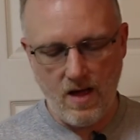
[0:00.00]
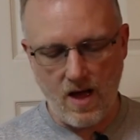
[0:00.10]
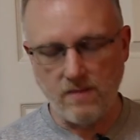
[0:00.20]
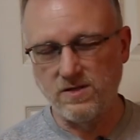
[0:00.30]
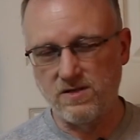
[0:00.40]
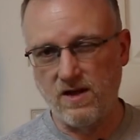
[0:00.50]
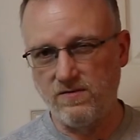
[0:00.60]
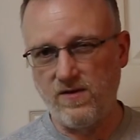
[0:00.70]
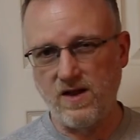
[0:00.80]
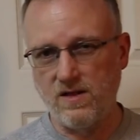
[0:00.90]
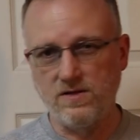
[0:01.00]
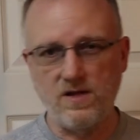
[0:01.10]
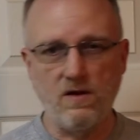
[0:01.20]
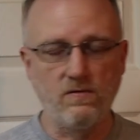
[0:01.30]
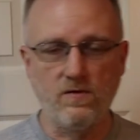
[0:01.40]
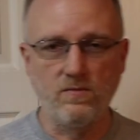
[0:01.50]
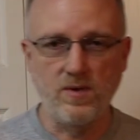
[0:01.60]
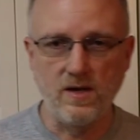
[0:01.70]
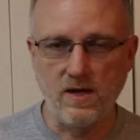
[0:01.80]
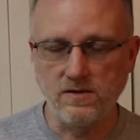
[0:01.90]
I'm just not a fan of the styrofoam
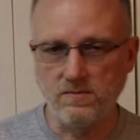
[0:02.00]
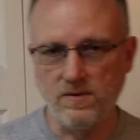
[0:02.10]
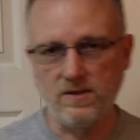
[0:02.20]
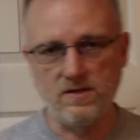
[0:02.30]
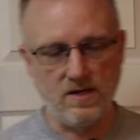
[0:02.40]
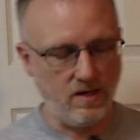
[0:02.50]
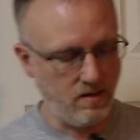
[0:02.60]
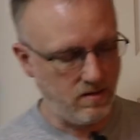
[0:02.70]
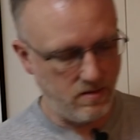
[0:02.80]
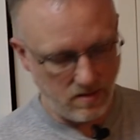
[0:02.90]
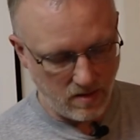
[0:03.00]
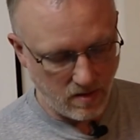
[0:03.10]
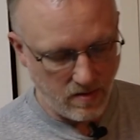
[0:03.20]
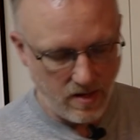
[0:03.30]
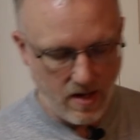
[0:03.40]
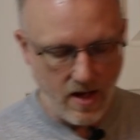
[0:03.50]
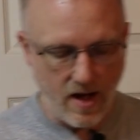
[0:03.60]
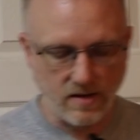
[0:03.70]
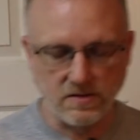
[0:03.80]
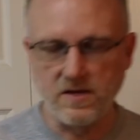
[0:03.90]
peanuts, but uh, you know,
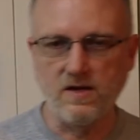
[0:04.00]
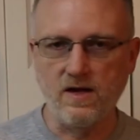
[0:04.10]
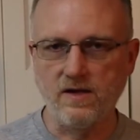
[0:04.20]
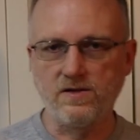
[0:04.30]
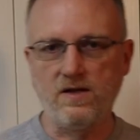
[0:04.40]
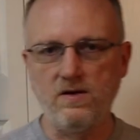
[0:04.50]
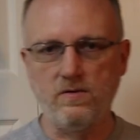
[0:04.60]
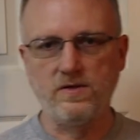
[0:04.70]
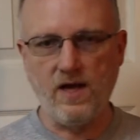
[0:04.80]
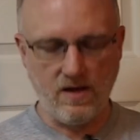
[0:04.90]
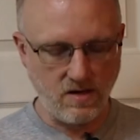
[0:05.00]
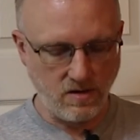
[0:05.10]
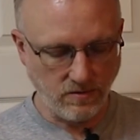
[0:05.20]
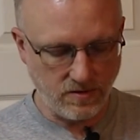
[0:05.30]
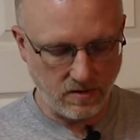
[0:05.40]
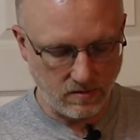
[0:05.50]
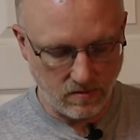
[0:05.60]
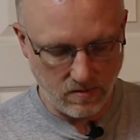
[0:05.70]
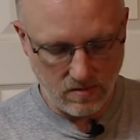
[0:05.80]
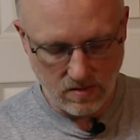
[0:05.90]
I understand you guys got to do what you got to do.
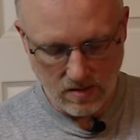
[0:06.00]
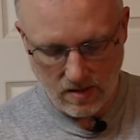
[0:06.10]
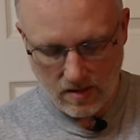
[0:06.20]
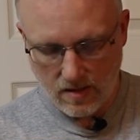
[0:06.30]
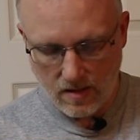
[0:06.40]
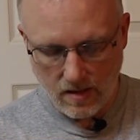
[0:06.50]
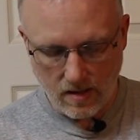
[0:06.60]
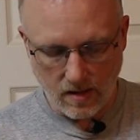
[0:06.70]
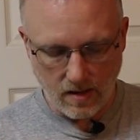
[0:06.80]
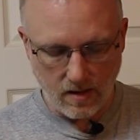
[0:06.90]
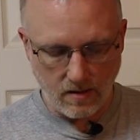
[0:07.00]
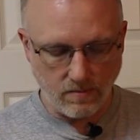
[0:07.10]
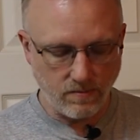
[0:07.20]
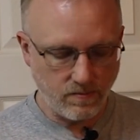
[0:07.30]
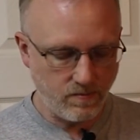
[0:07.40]
So, um,